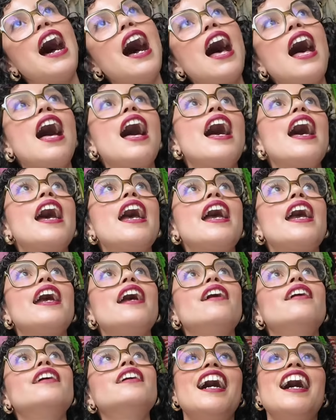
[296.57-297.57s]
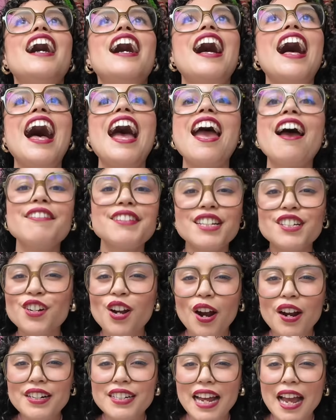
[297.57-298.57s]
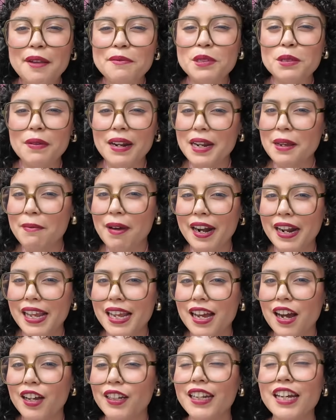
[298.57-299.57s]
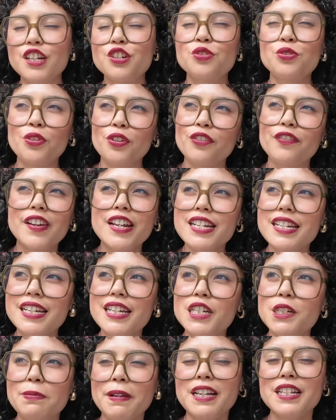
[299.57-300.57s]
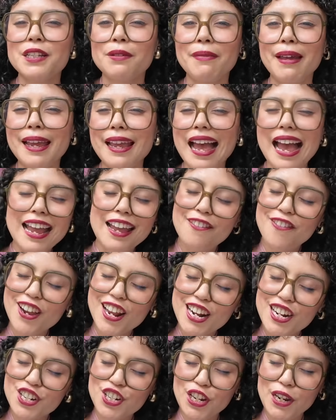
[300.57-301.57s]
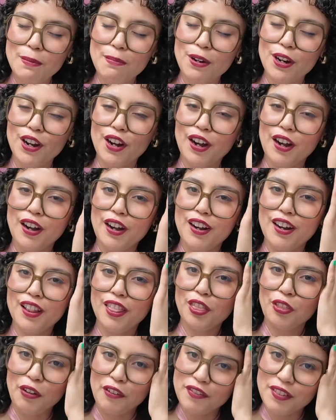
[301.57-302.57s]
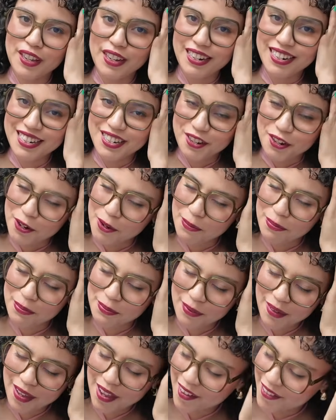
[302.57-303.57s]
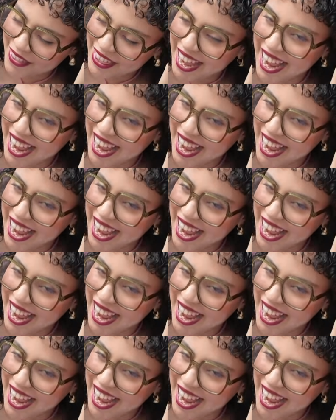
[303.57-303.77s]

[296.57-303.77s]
I have such a hard time spending money on like true vintage, because I'm like, I could find a cheaper thrifted dupe of